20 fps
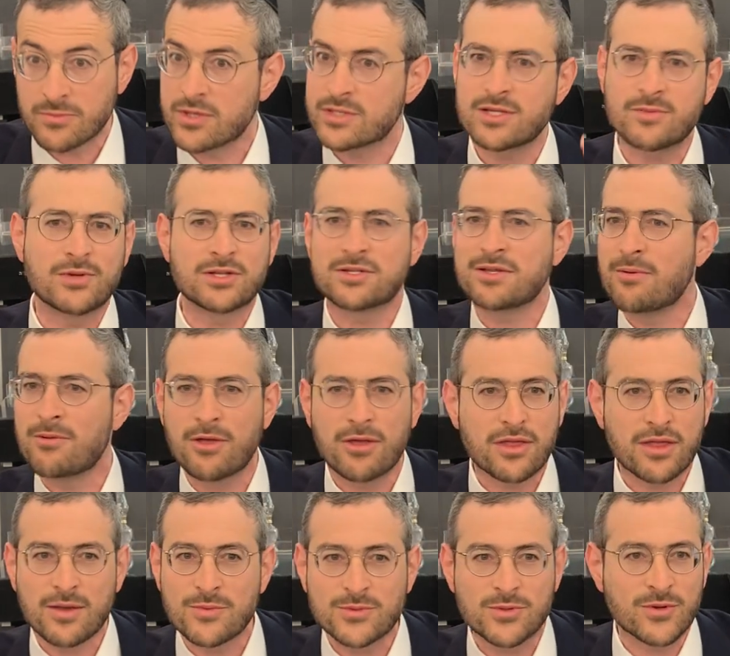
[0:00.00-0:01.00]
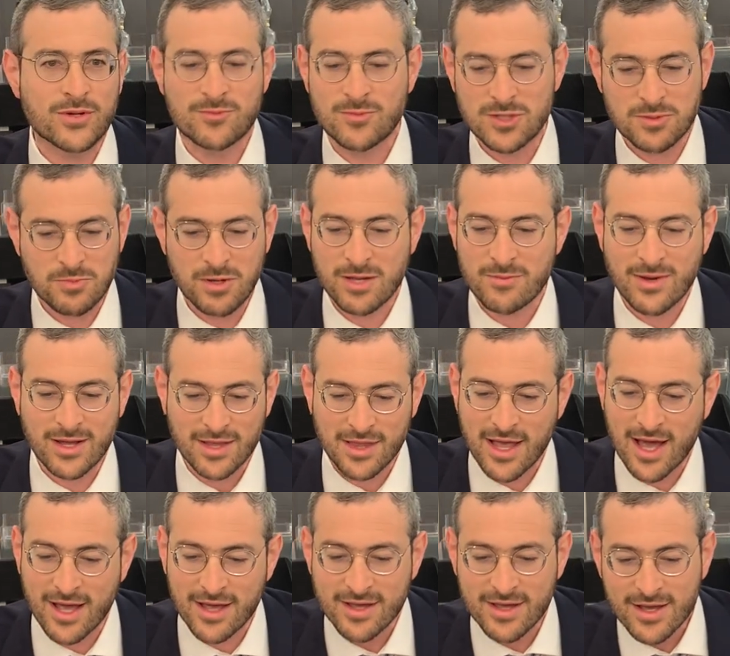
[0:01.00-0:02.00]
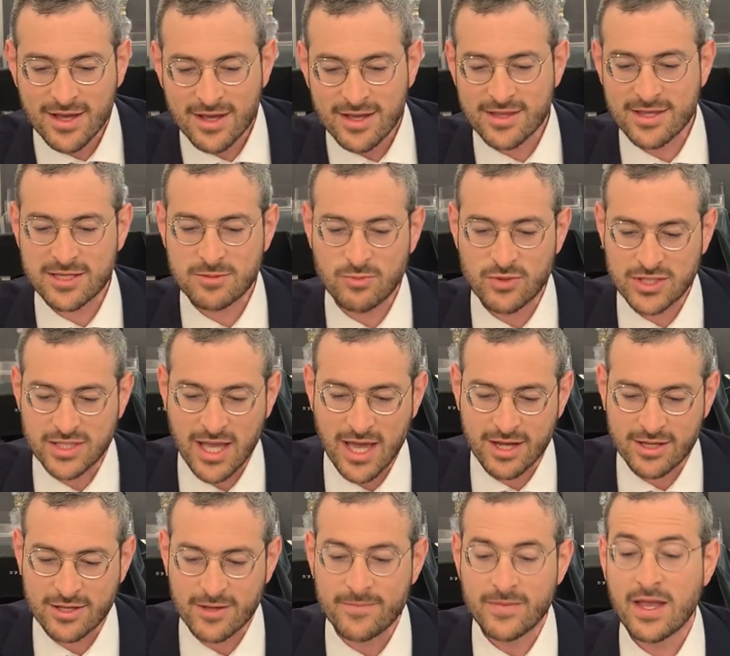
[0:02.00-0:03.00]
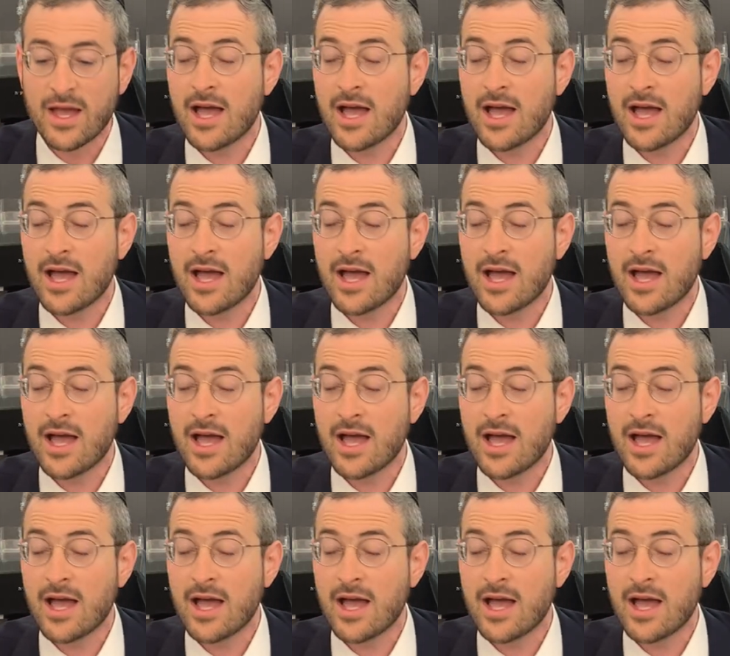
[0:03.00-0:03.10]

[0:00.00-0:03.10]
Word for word: These are going to be some of the things we're going to be speaking about a lot in this Masechta.